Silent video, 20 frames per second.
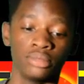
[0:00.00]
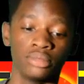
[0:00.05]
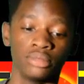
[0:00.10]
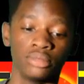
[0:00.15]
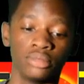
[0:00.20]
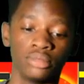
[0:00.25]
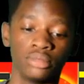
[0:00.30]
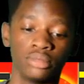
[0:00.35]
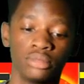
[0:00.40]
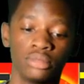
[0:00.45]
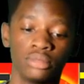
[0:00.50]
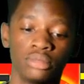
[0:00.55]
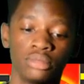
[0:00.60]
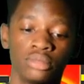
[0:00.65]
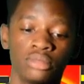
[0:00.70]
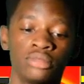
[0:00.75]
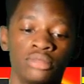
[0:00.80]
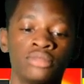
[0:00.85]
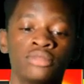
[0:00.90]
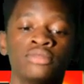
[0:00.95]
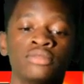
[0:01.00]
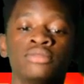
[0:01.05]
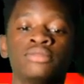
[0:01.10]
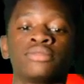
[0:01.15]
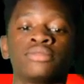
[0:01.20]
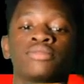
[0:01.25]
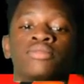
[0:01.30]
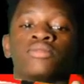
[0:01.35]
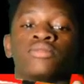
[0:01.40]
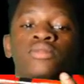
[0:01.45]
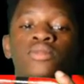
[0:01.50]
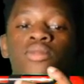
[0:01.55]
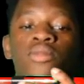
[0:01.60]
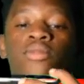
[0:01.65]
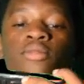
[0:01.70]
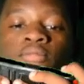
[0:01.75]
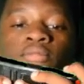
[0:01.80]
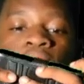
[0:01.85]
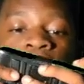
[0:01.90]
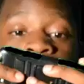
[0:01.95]

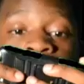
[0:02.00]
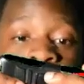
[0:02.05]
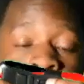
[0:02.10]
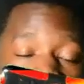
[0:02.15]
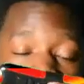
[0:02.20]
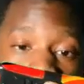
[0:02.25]
Nobody speaks.